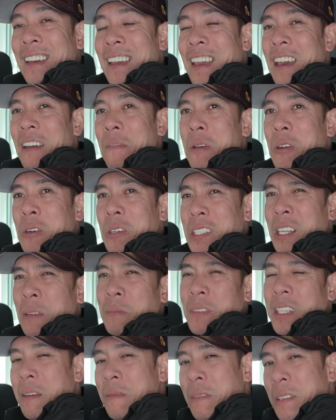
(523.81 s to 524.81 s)
Yeah, because
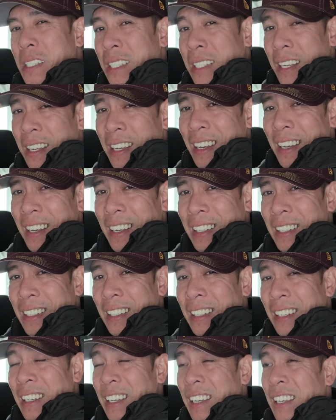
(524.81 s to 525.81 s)
sometimes
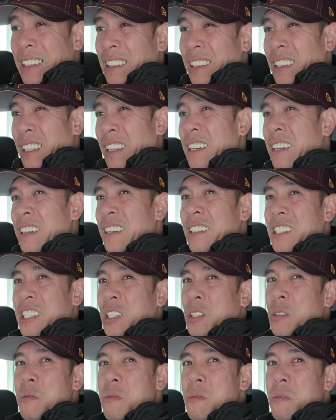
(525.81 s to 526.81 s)
it
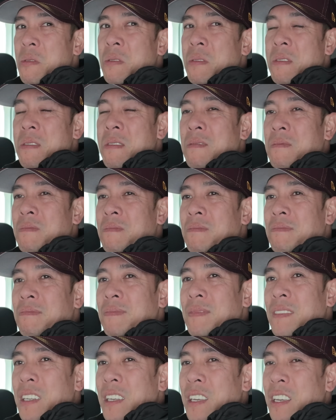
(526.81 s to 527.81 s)
triggers to,
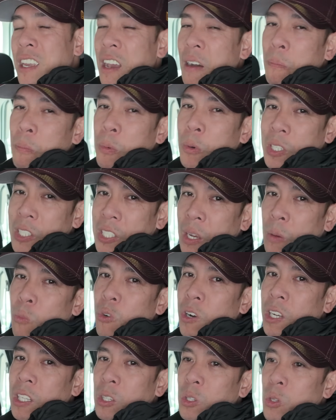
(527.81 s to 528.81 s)
yeah, for
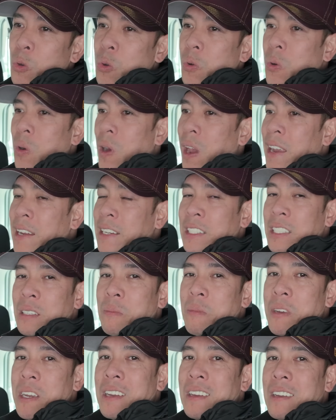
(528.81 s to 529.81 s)
someone to
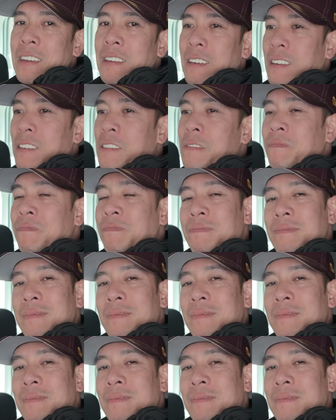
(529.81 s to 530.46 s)
hates me, you know.